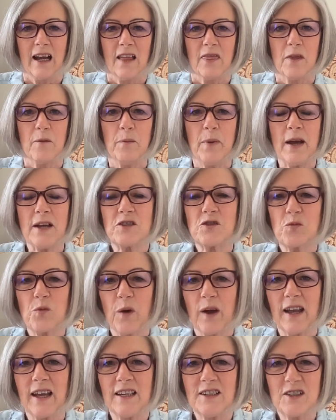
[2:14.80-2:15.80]
The best
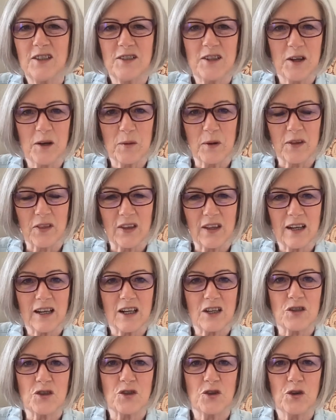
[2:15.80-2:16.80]
way to deal with it
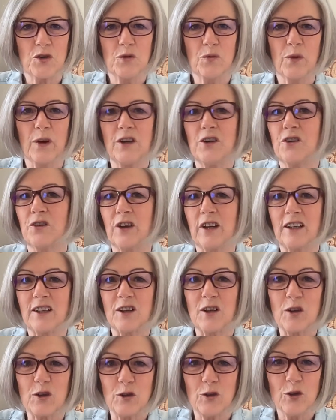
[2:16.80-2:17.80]
is to render it
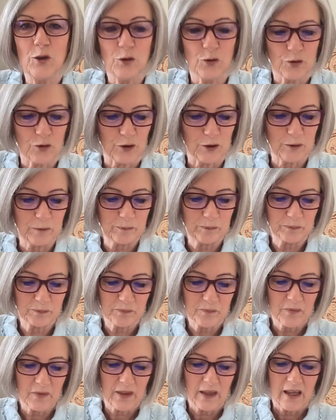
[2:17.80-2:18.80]
neutral.
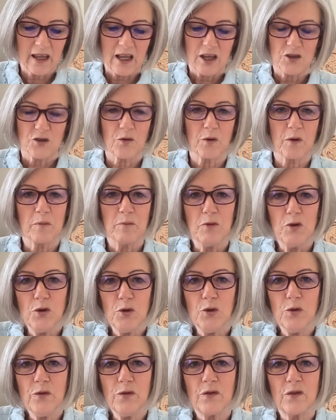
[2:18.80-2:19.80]
To
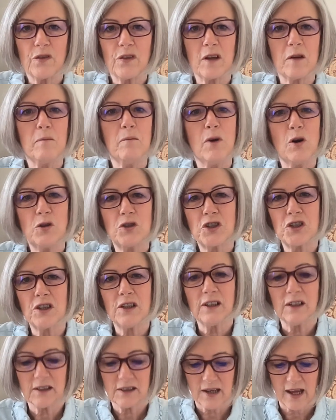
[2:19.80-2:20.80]
remove the
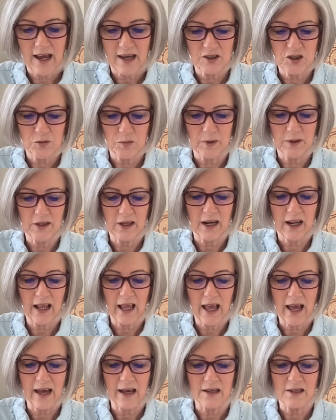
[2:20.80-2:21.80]
emotional attachment that it
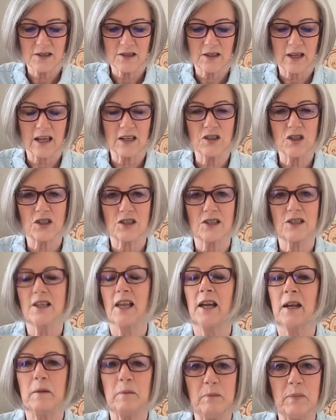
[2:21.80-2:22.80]
has and just
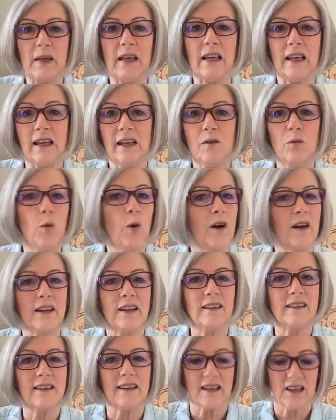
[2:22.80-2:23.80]
let it be what
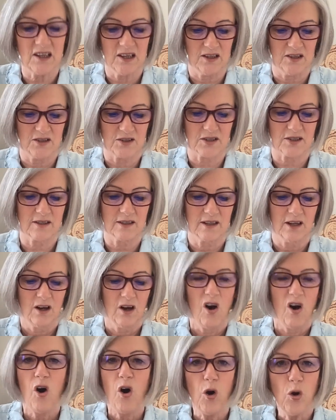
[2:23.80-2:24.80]
it is
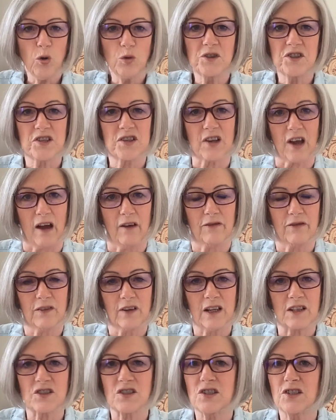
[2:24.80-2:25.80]
old stuff.
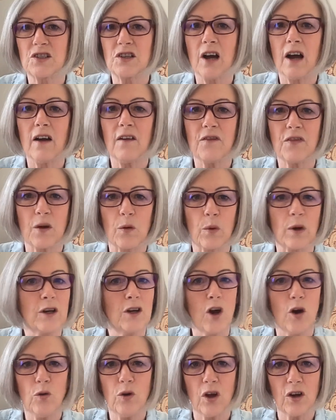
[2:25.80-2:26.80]
It's stuff that we
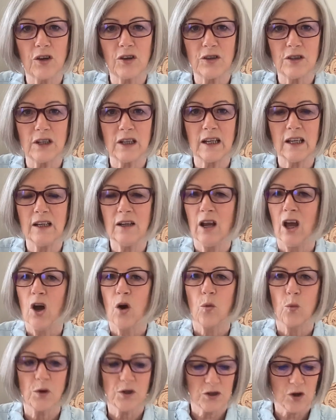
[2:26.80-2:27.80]
no longer need,
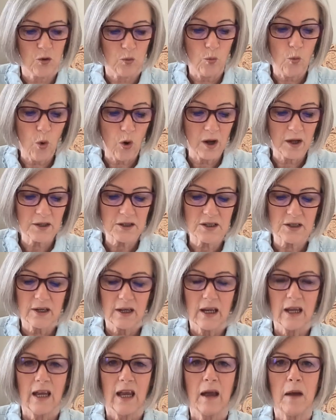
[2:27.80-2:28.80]
we don't want,
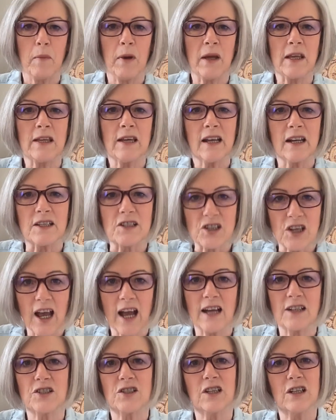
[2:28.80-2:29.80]
but yet it's
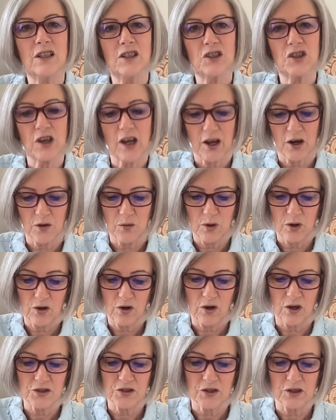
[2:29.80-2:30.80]
casting a shadow
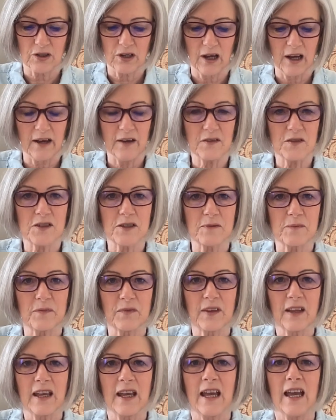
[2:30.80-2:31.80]
across our lives.
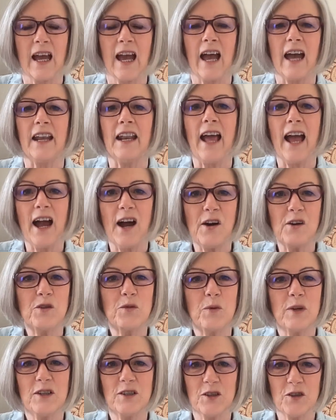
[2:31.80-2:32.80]
And how do
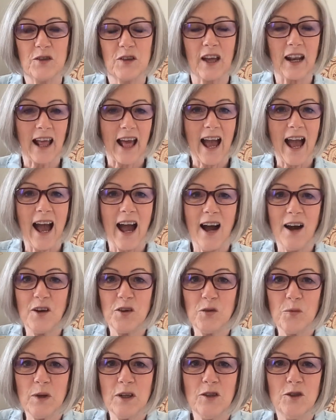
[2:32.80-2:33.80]
we do that? How
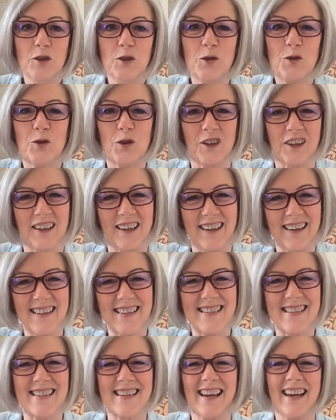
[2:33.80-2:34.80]
do we
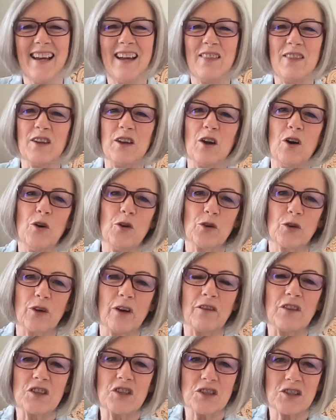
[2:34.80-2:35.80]
neutralize the odor
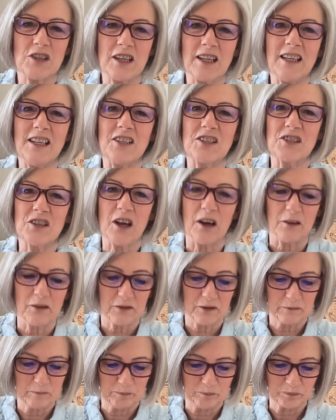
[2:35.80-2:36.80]
of the stinky
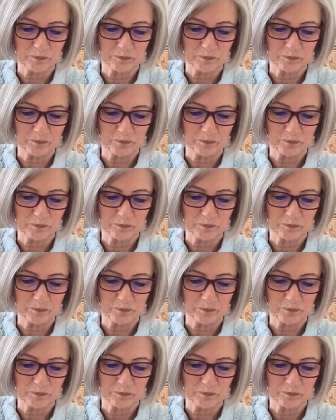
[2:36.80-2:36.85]
stuff?